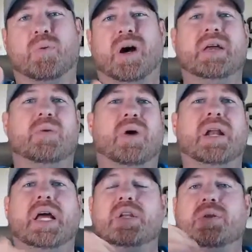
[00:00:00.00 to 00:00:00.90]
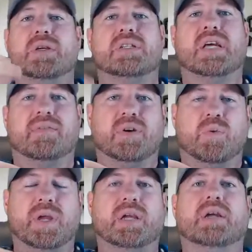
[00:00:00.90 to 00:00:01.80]
Why do I do this every
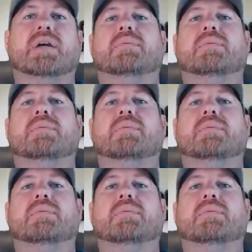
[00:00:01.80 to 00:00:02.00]
week?